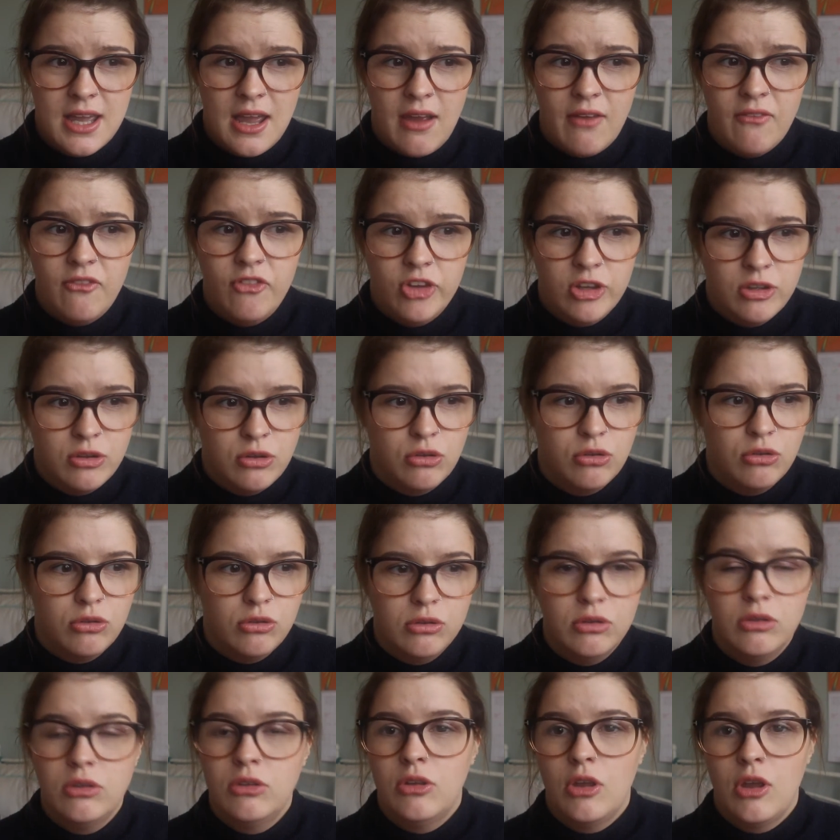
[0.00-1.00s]
it feels
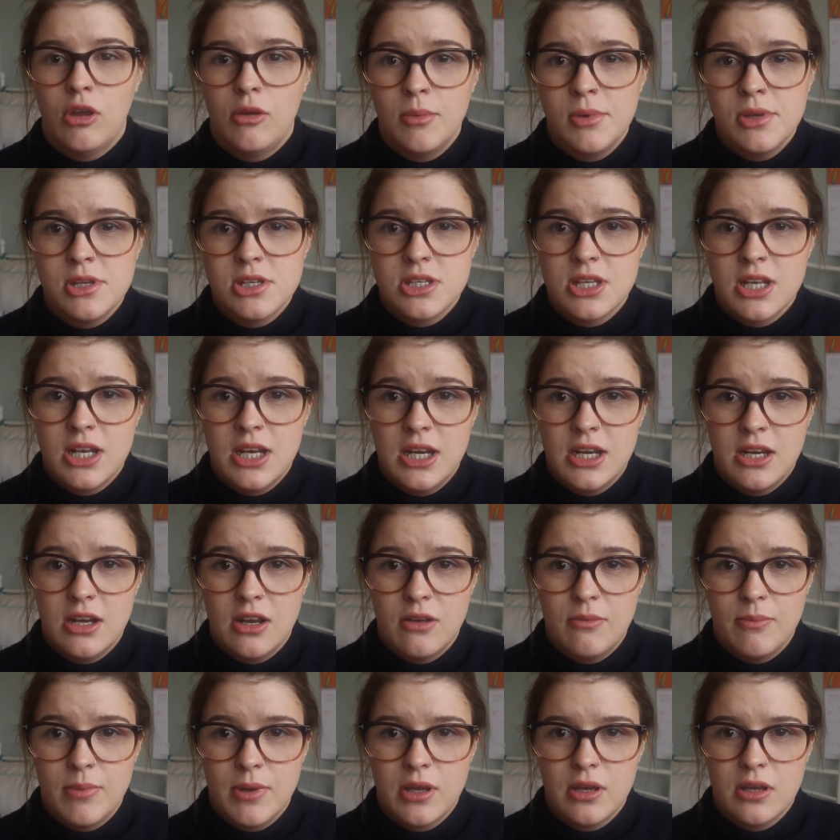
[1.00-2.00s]
so much
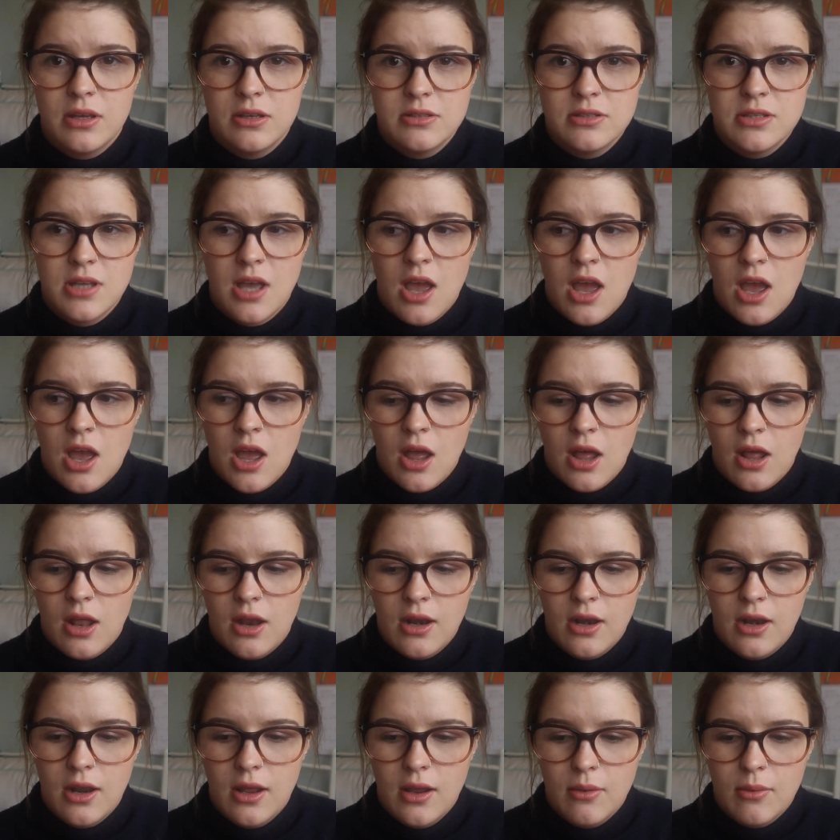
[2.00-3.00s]
cleaner, because
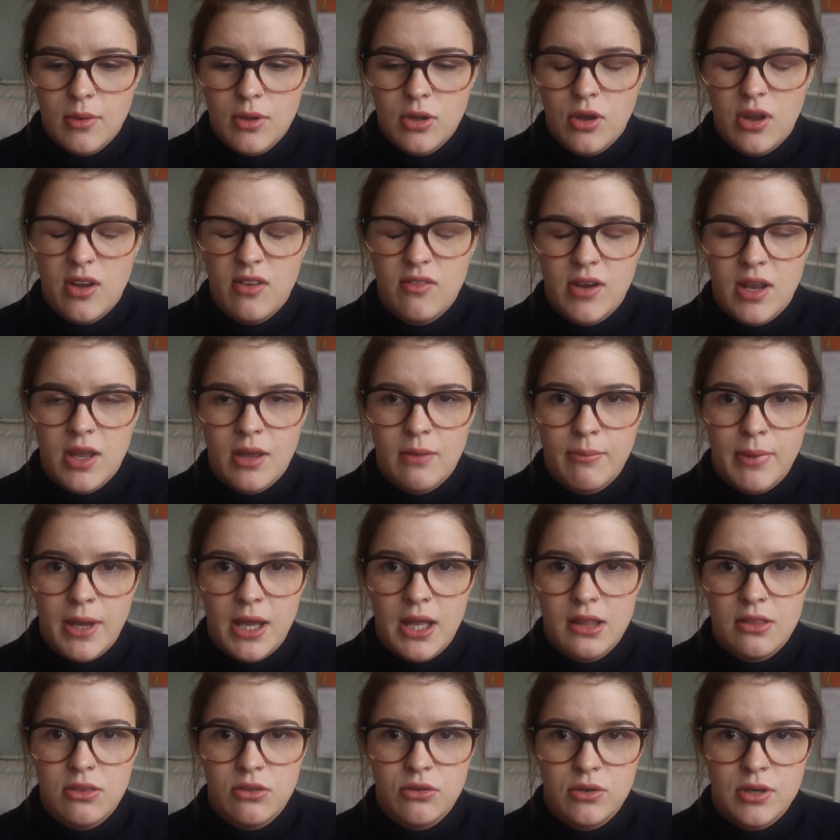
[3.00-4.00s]
unlike when you have like
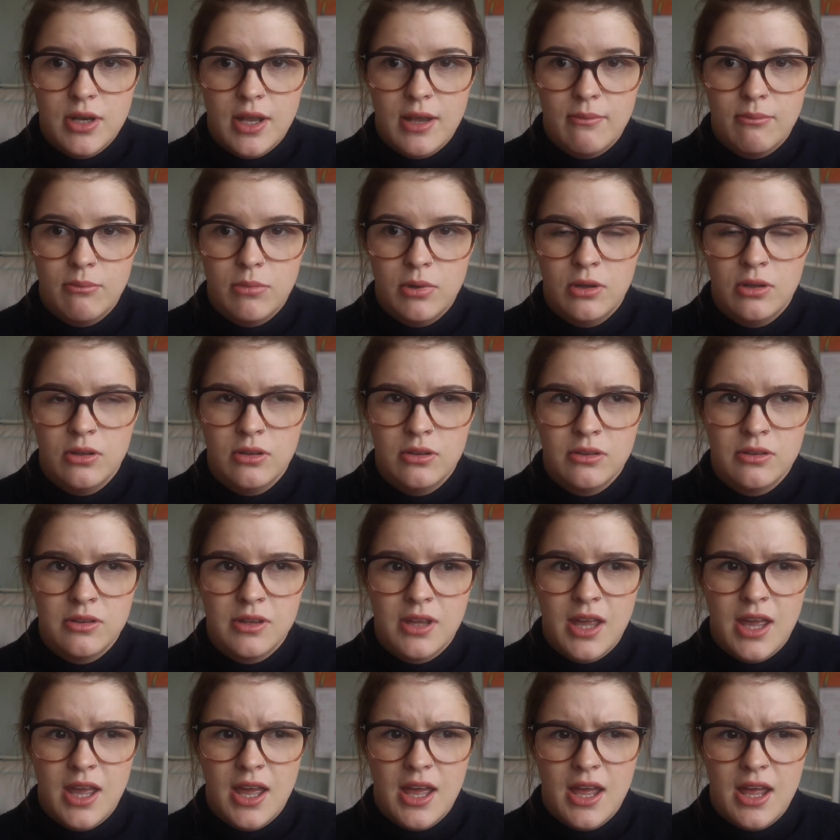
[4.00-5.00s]
pads or tampons
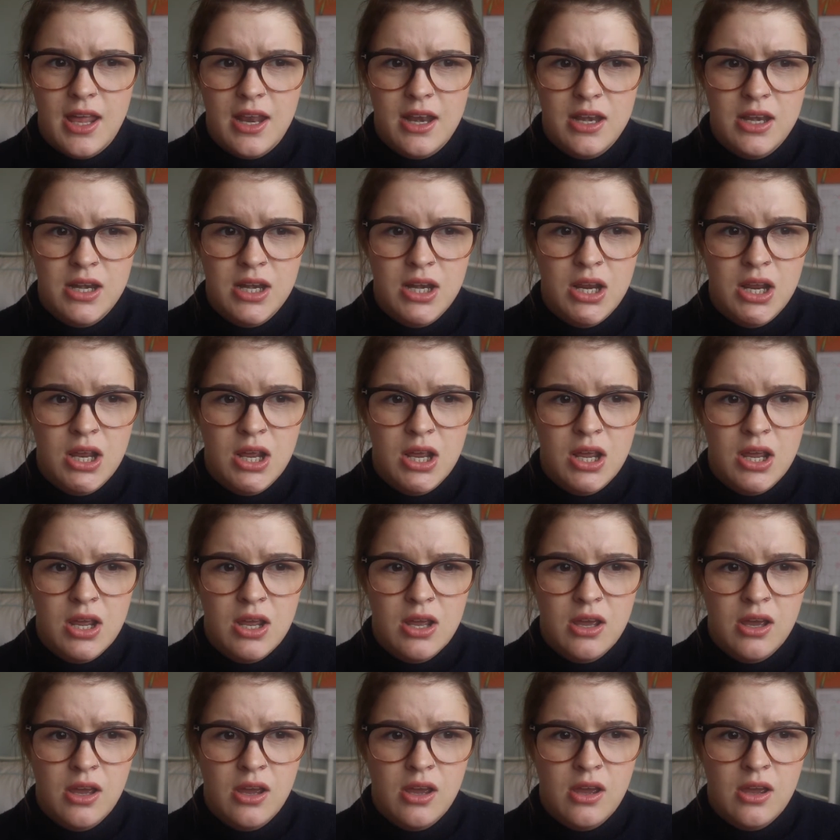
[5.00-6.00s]
and
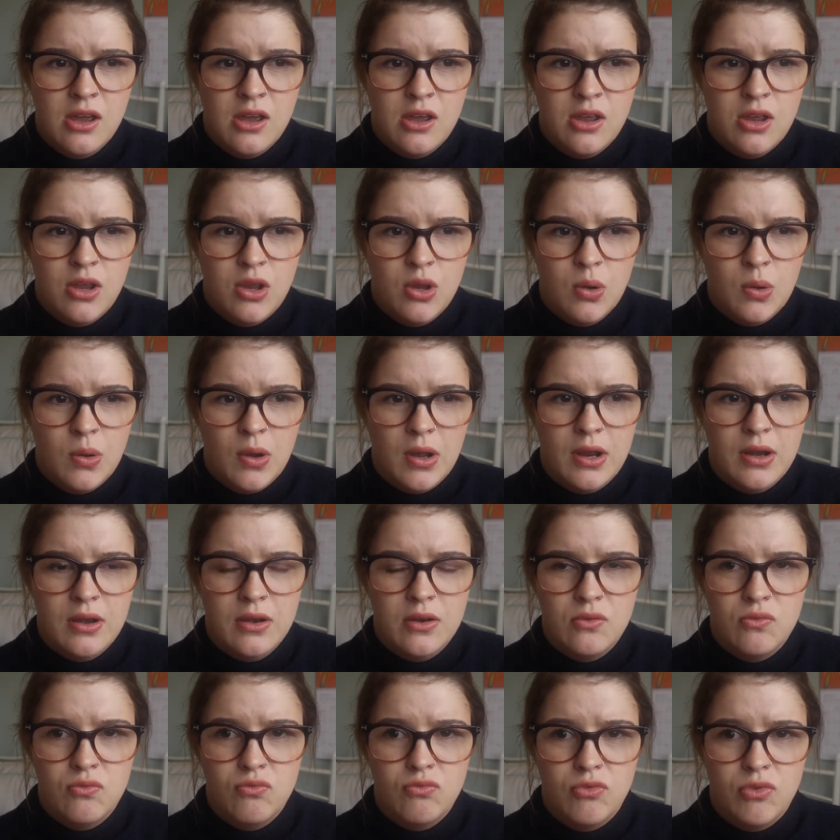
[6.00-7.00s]
you kind
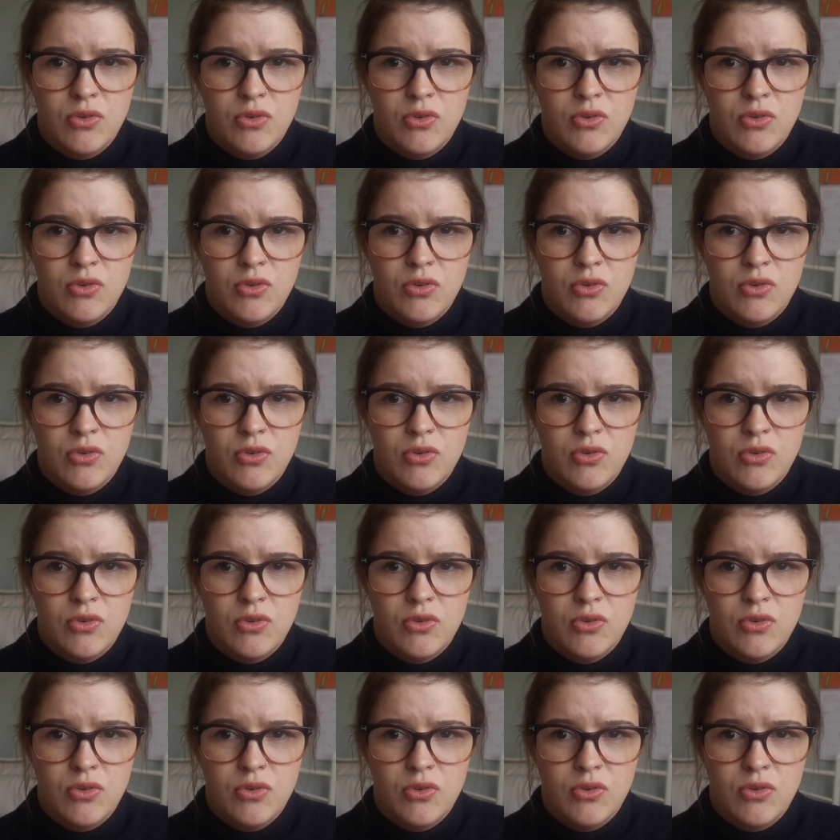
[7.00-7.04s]
of